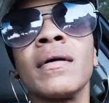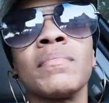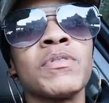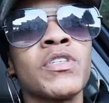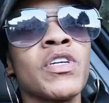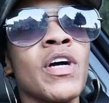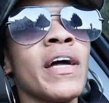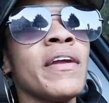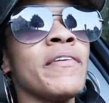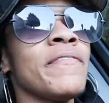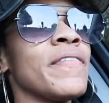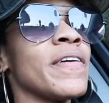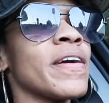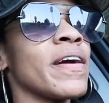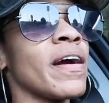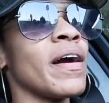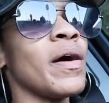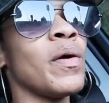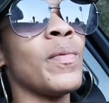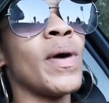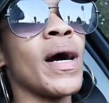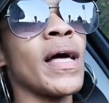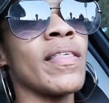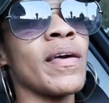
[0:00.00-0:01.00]
I'm trying to figure
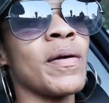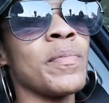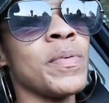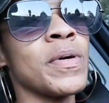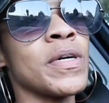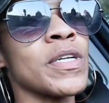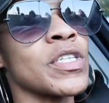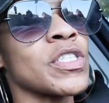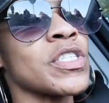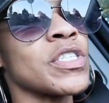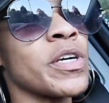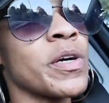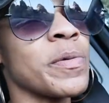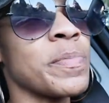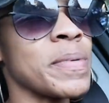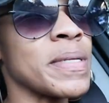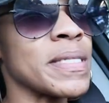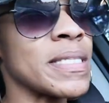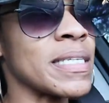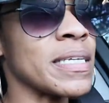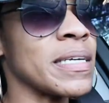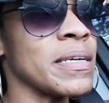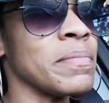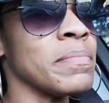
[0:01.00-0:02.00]
out why they put a
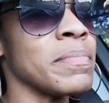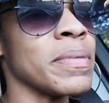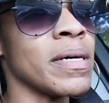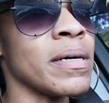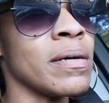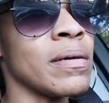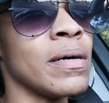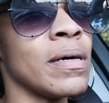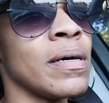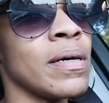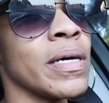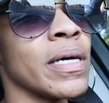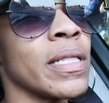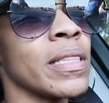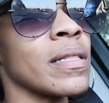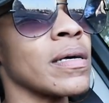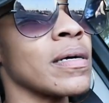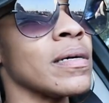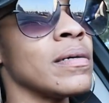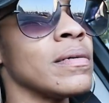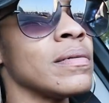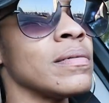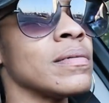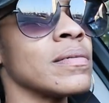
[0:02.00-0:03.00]
serpentine belt on
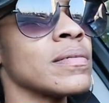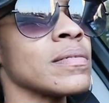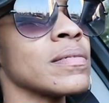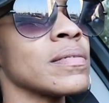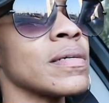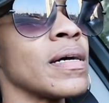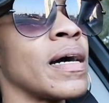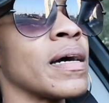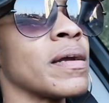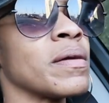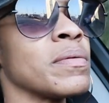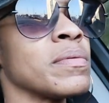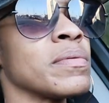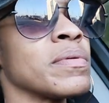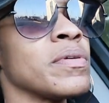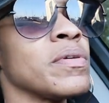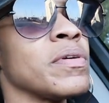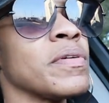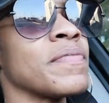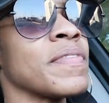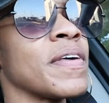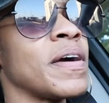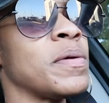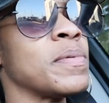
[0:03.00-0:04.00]
though. I don't
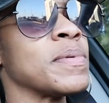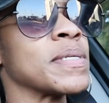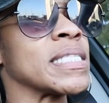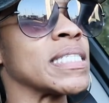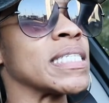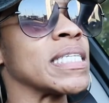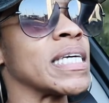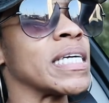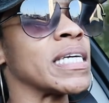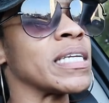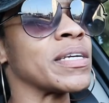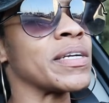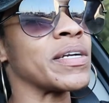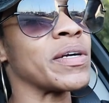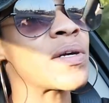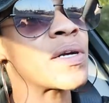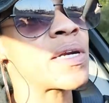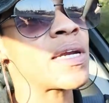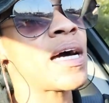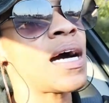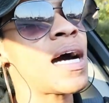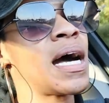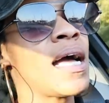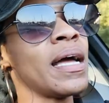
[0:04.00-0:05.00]
know if that was needed or
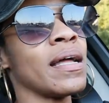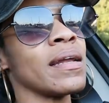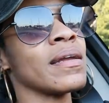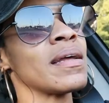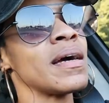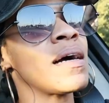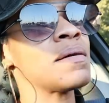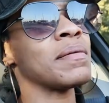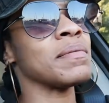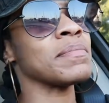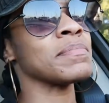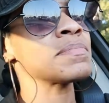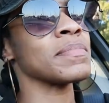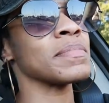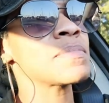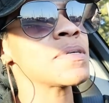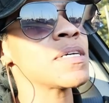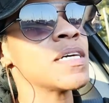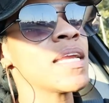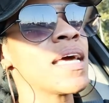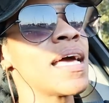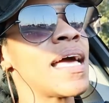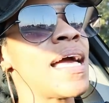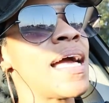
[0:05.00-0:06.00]
not. I'm
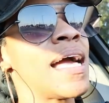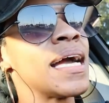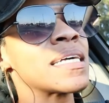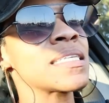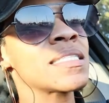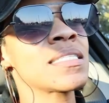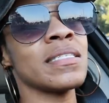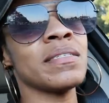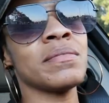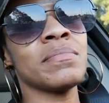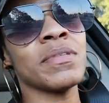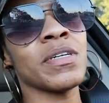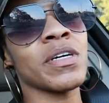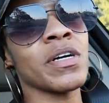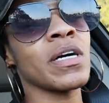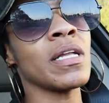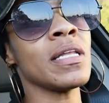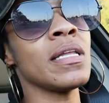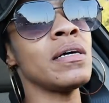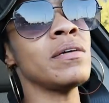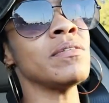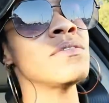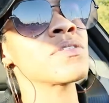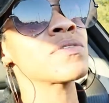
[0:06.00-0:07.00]
gonna ask them. They're
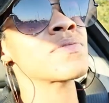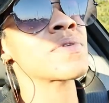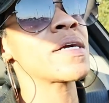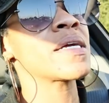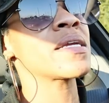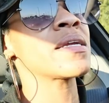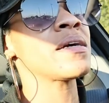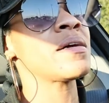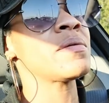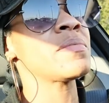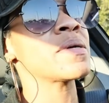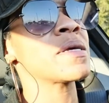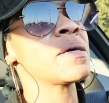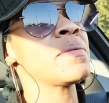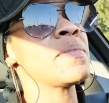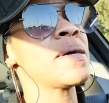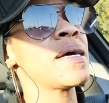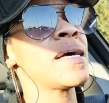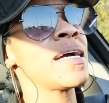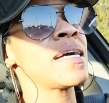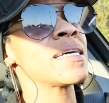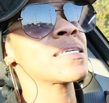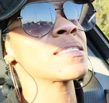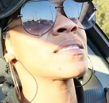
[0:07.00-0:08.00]
closed right now, but I'm
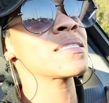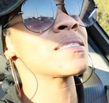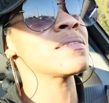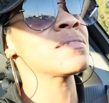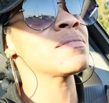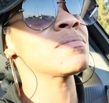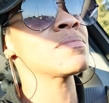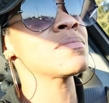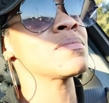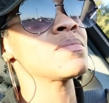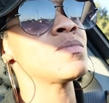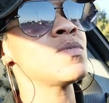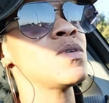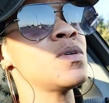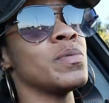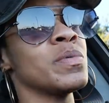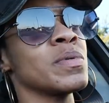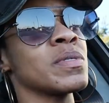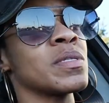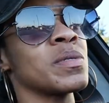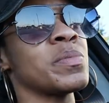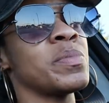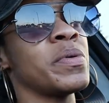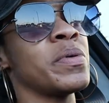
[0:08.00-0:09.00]
gonna ask them what
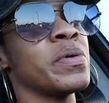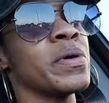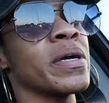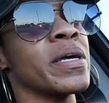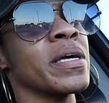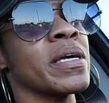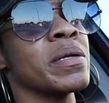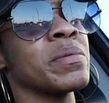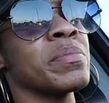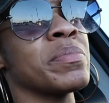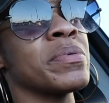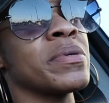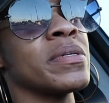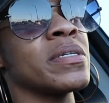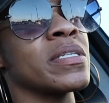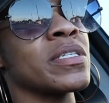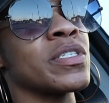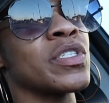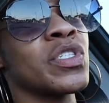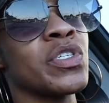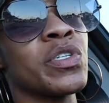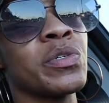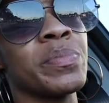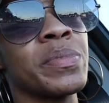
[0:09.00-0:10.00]
was the point in putting
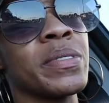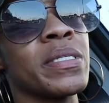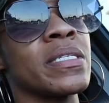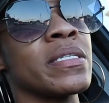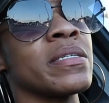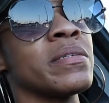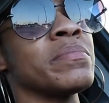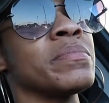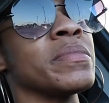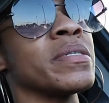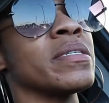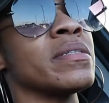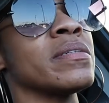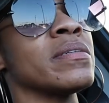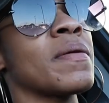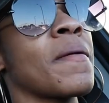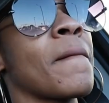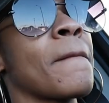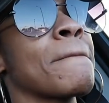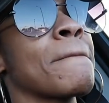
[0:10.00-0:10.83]
a serpentine belt?